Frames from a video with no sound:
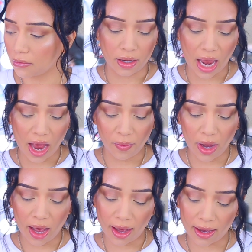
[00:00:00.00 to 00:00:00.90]

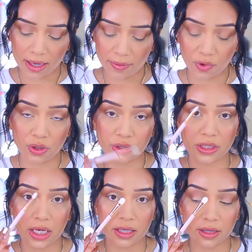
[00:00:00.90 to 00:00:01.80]
Now I am going to
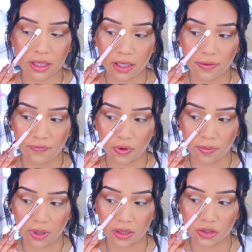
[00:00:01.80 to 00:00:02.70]
take the
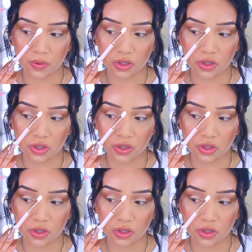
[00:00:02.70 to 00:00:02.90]
E4 brush,